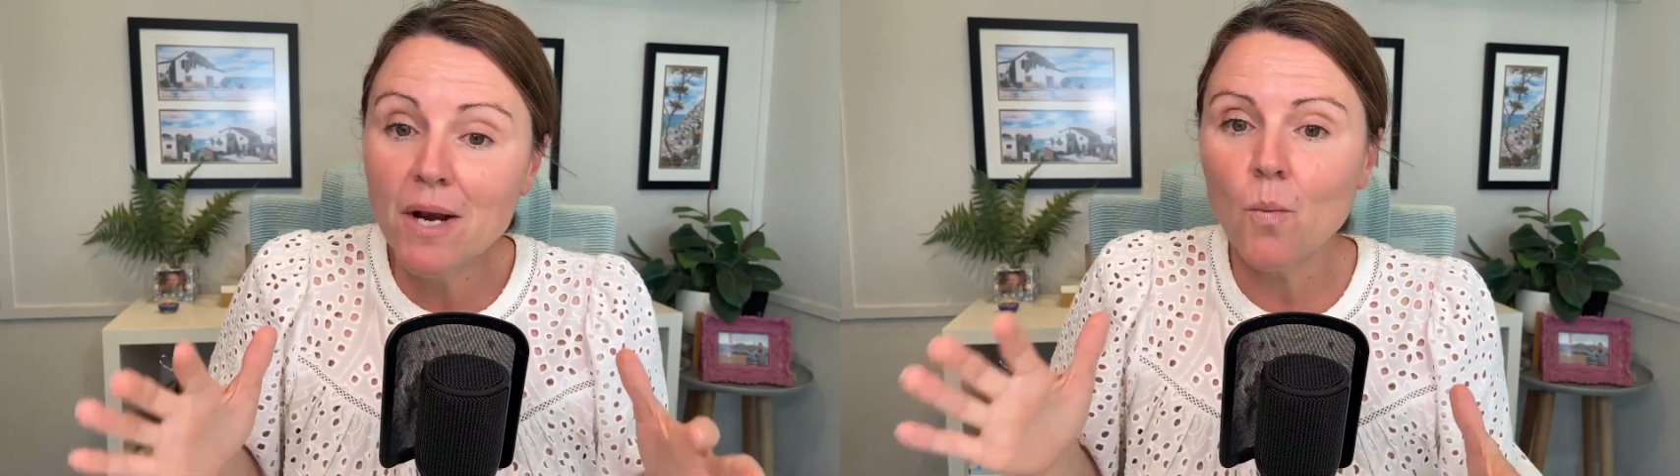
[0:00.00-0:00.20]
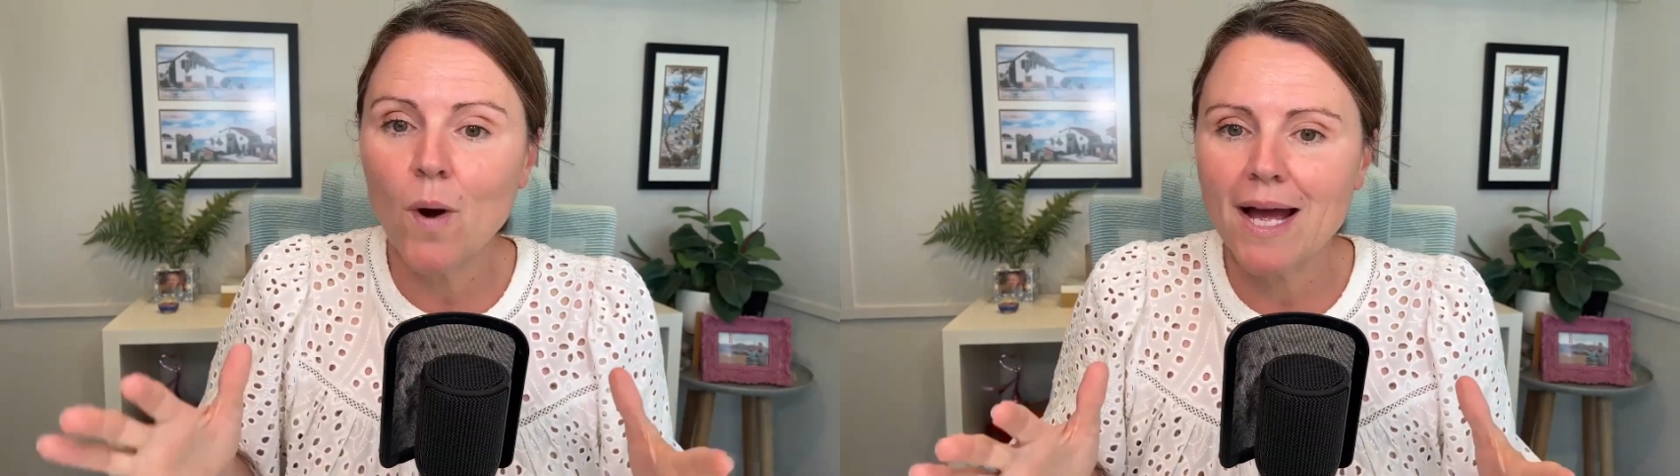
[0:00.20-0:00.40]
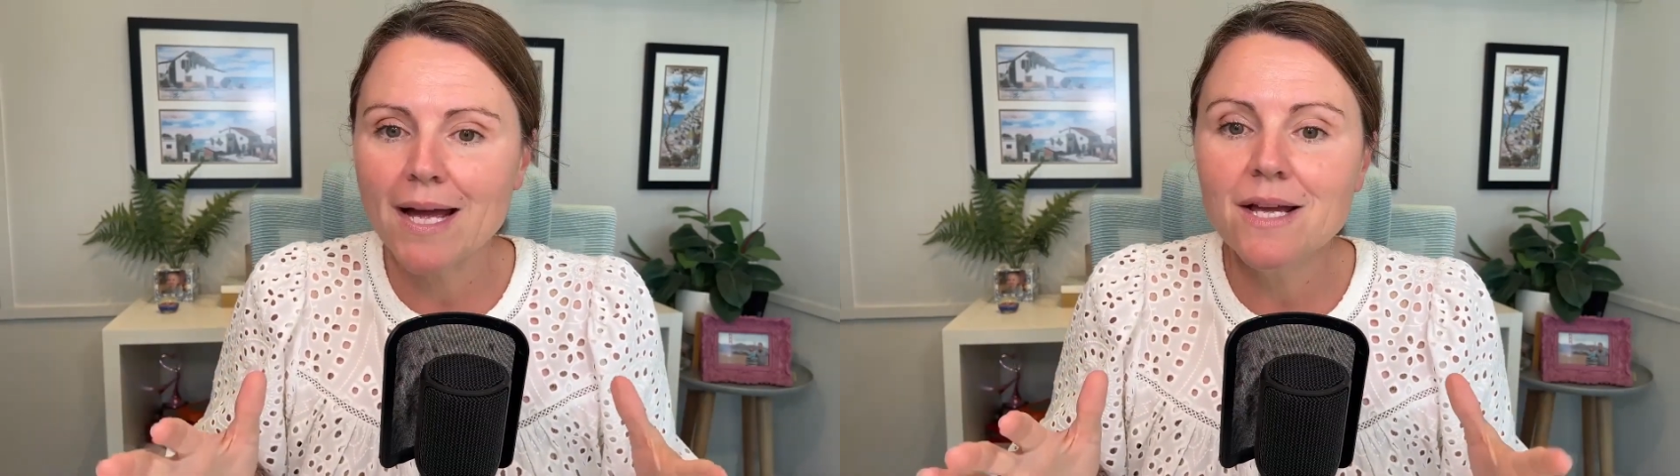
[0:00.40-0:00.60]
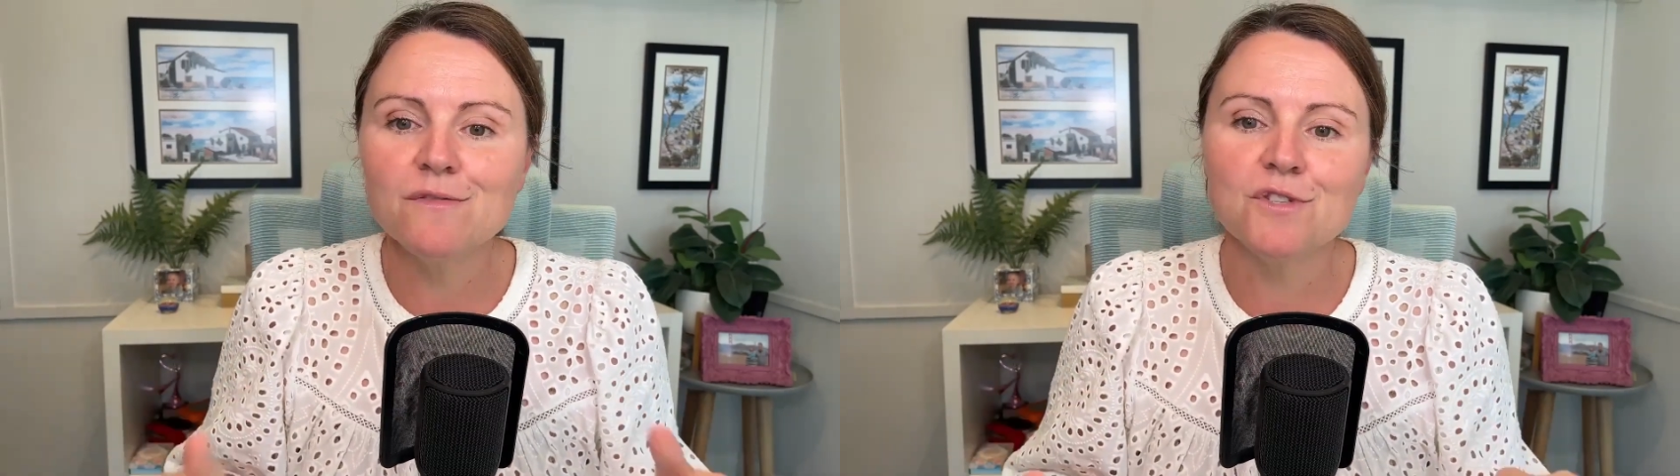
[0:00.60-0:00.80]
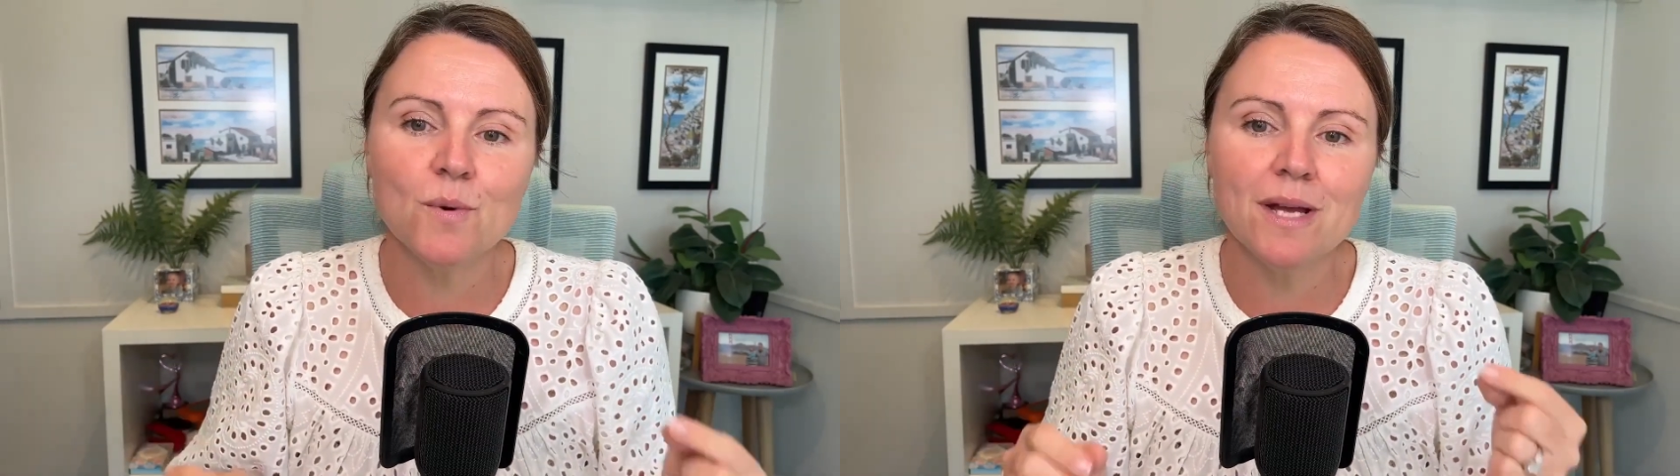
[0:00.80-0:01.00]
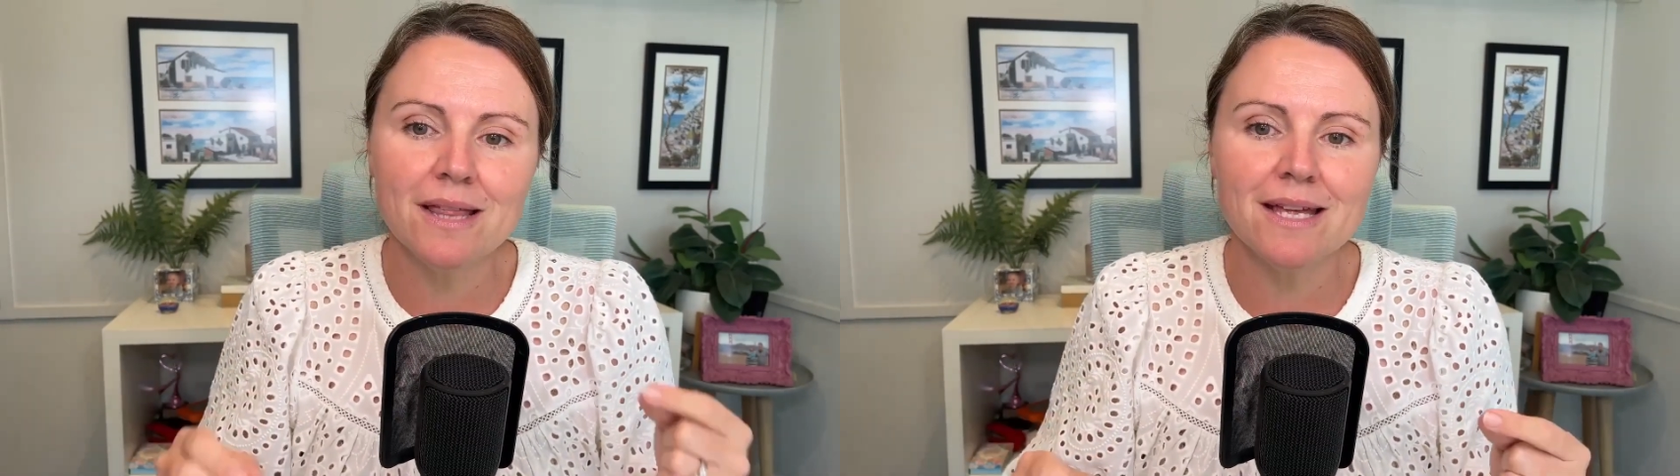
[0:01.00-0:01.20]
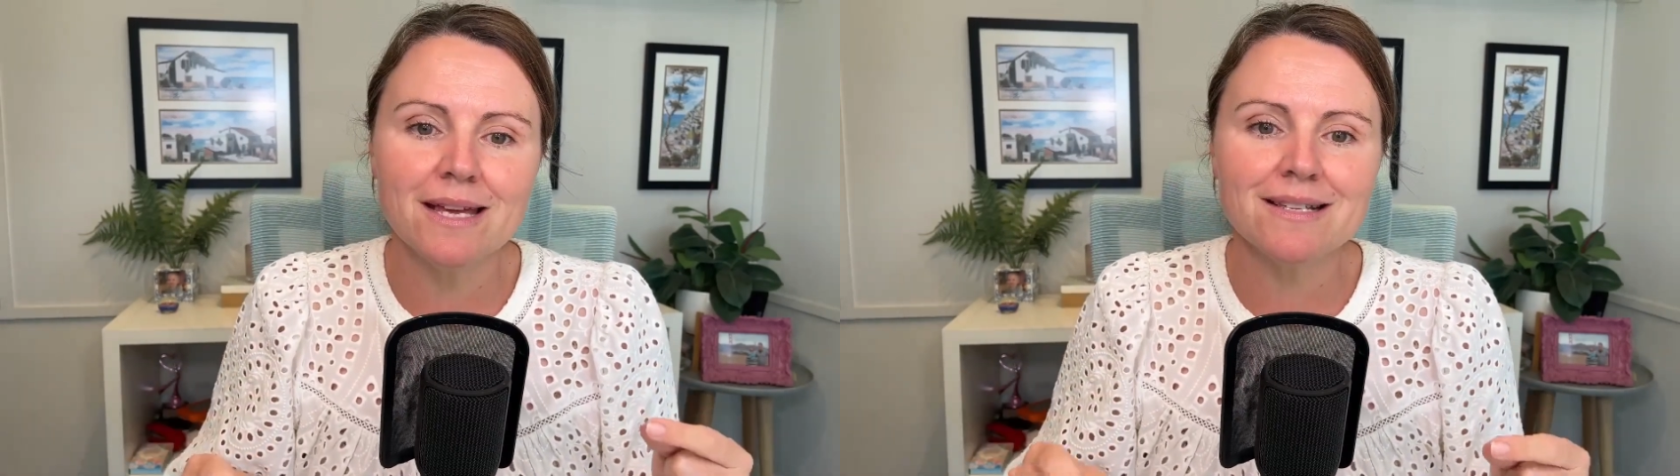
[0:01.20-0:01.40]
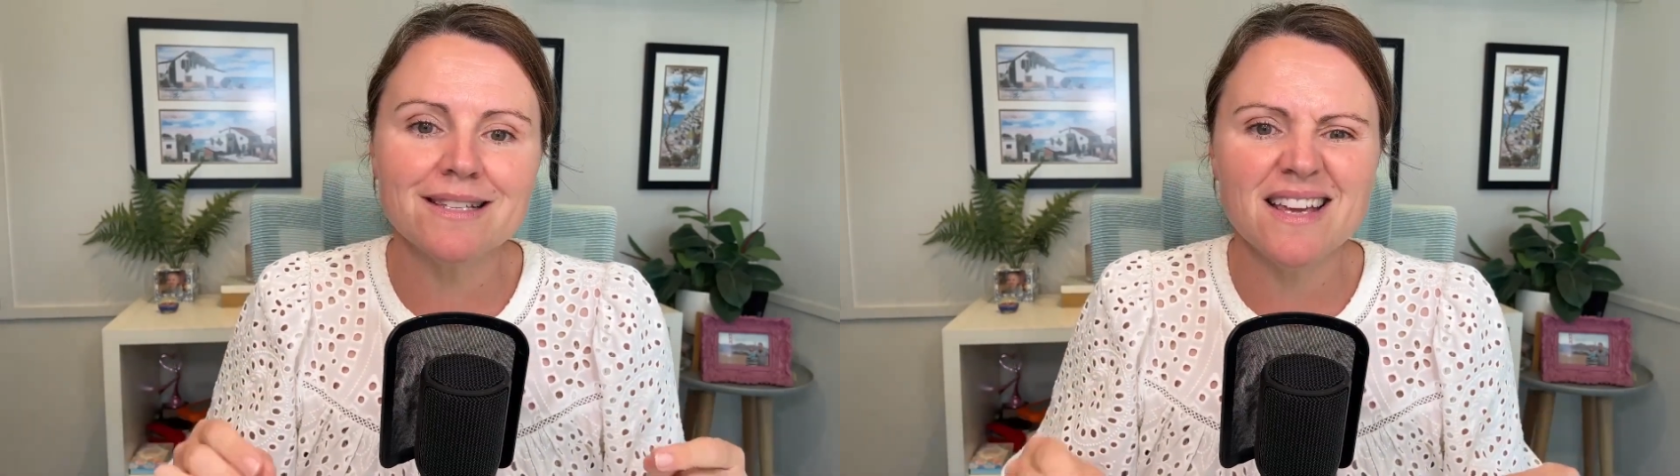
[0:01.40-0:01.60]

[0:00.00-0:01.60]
way of doing things